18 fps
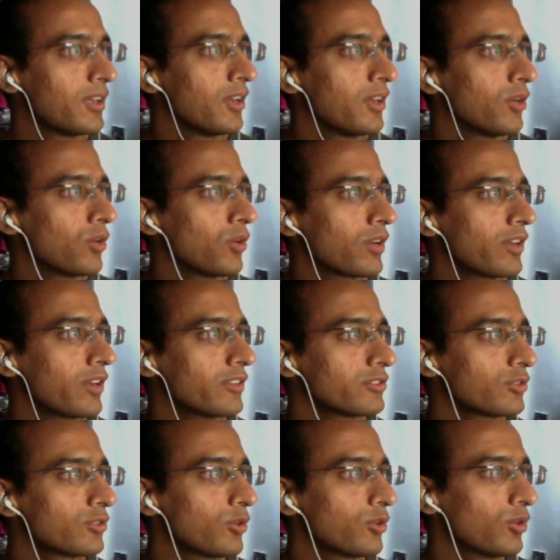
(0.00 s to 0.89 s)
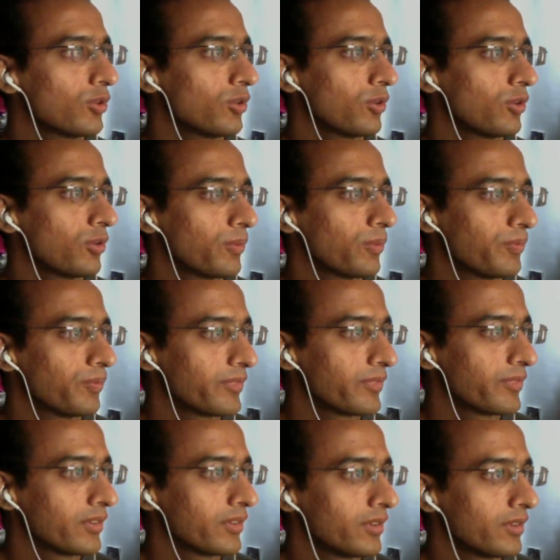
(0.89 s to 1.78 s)
Okay, so
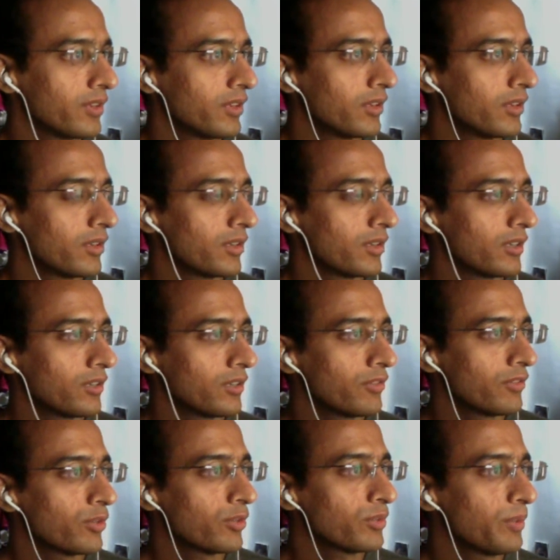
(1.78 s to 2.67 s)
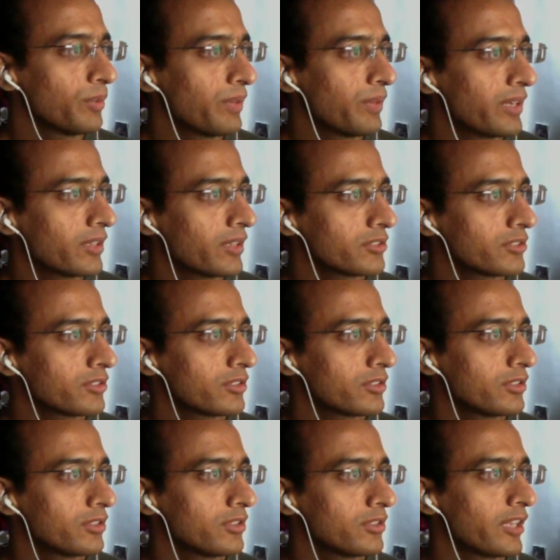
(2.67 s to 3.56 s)
one of the biggest
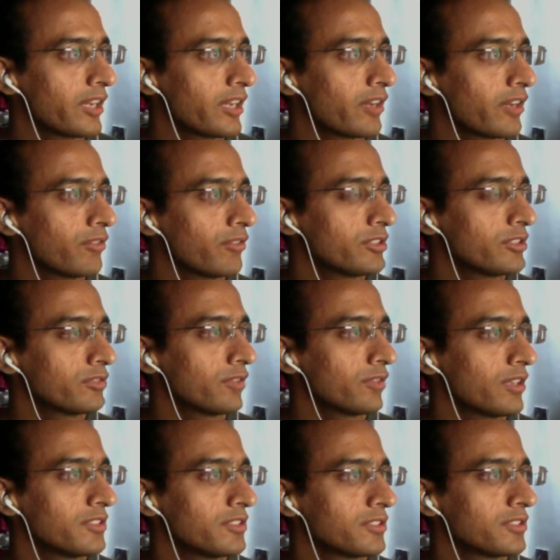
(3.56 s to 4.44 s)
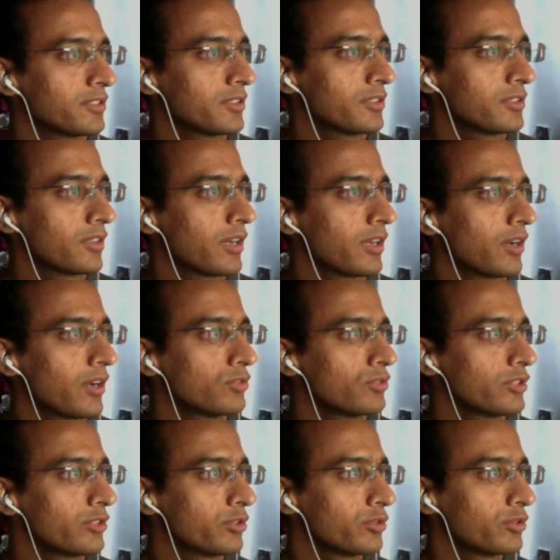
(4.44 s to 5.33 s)
takeaways was around
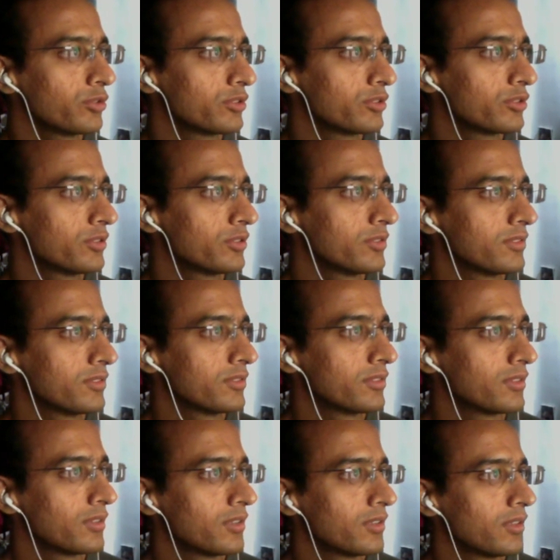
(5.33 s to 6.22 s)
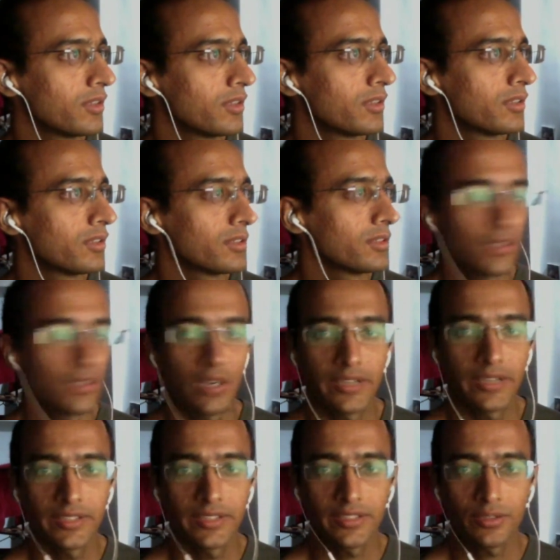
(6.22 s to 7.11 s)
the truth.
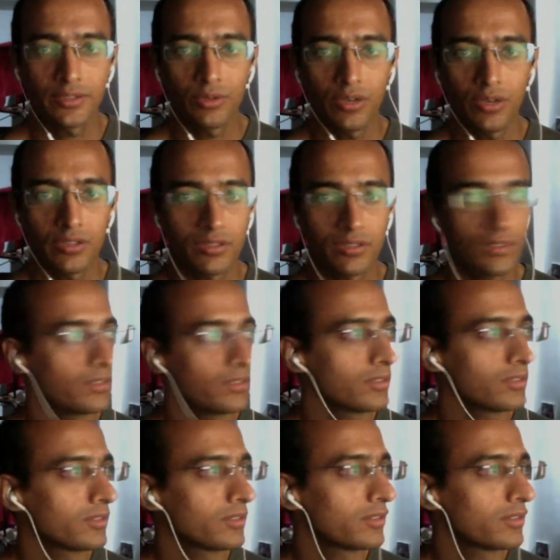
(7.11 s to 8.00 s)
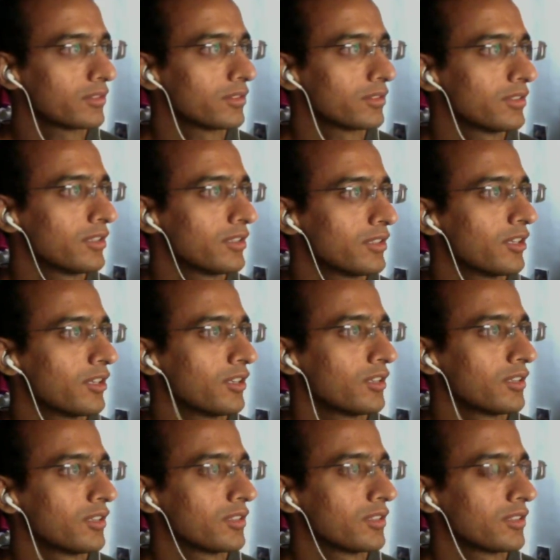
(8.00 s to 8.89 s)
I think you are the
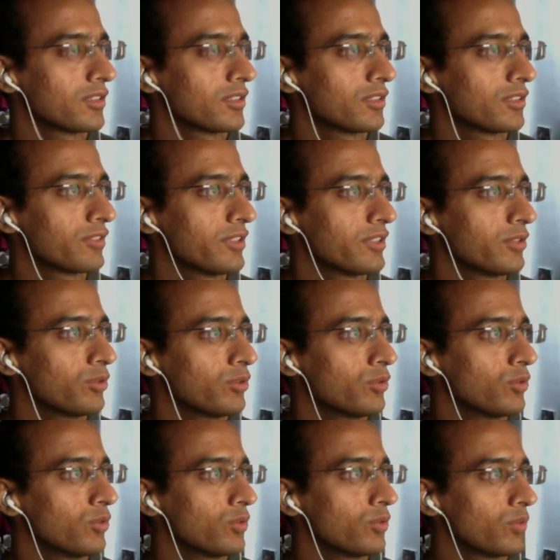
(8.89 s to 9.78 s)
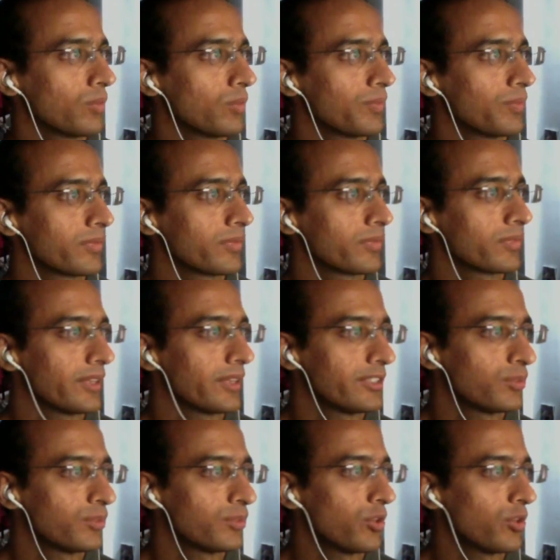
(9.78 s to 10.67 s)
one who
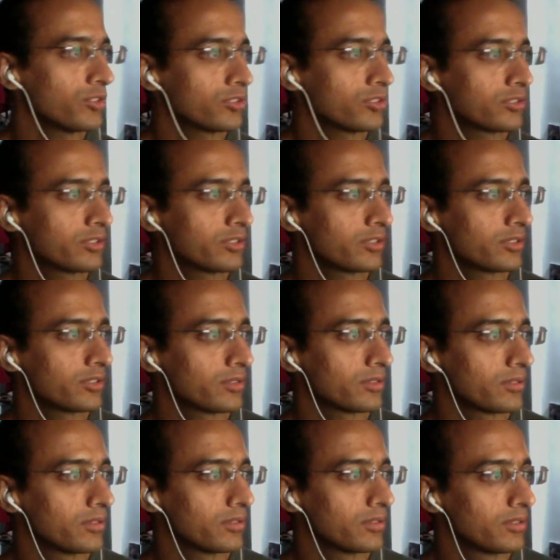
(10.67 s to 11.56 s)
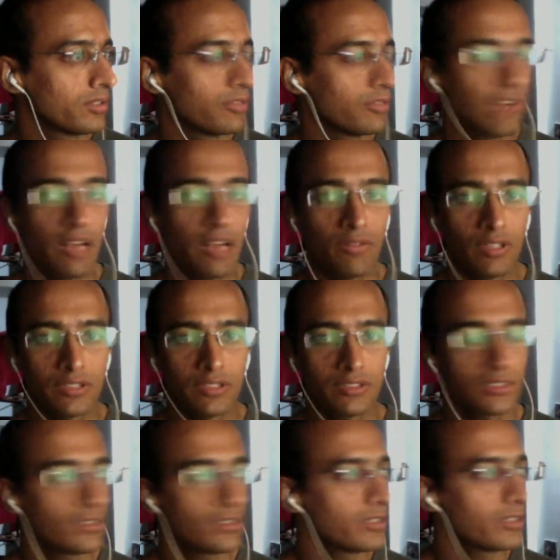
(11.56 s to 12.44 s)
is most well
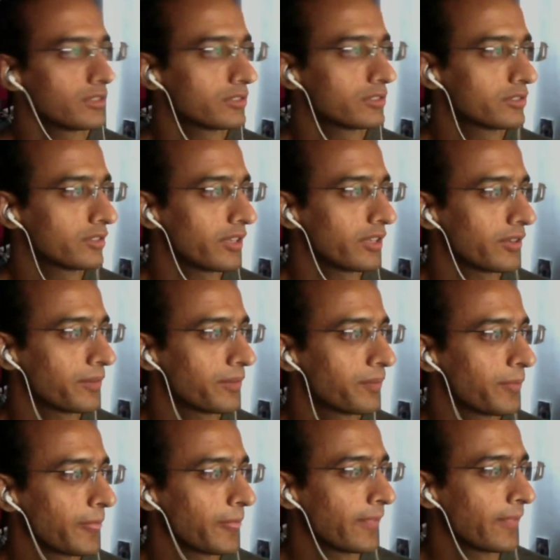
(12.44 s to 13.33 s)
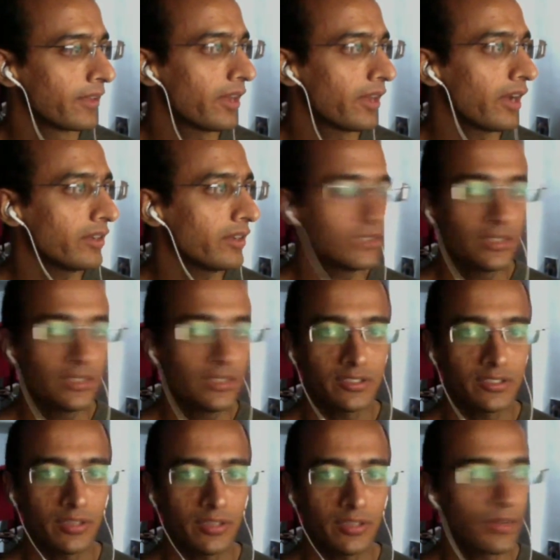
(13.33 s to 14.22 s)
versed in this thing and the
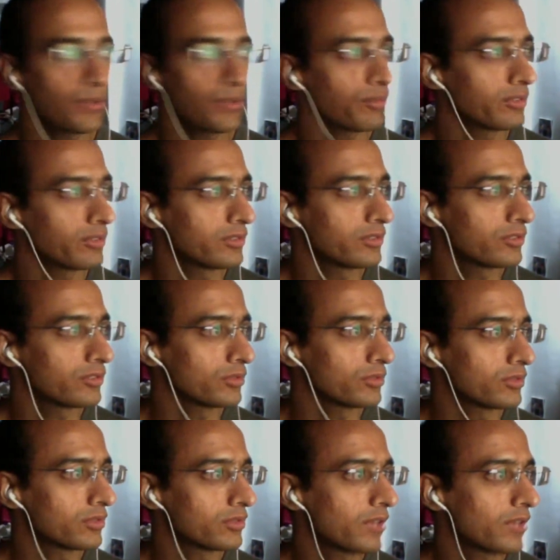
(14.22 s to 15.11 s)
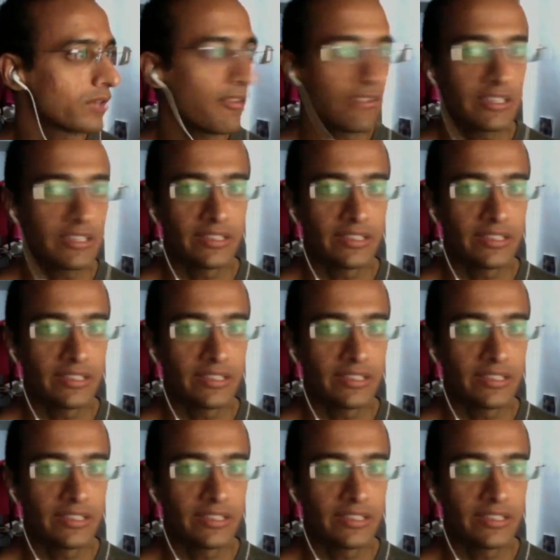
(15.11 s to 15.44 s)
suffering one. So I will